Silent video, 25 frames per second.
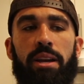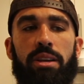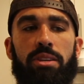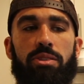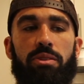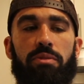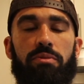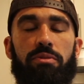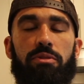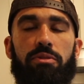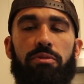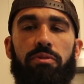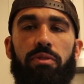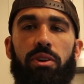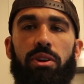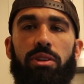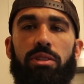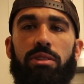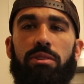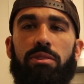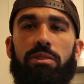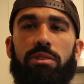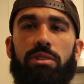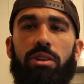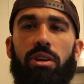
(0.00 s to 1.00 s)
So if you
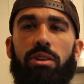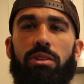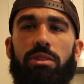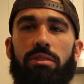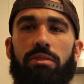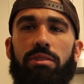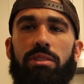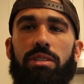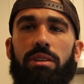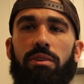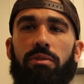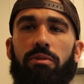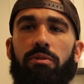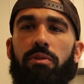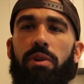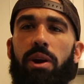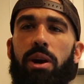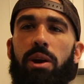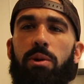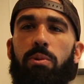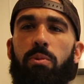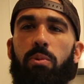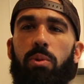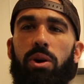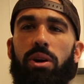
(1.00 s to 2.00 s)
start to feel
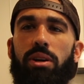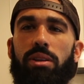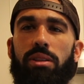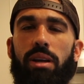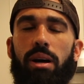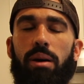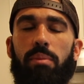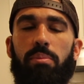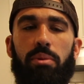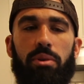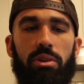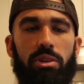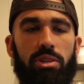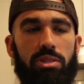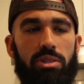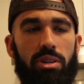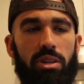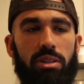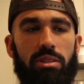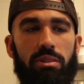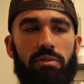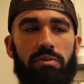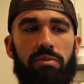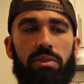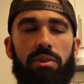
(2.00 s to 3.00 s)
very worked up or you
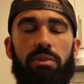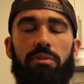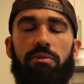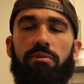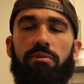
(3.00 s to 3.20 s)
start to feel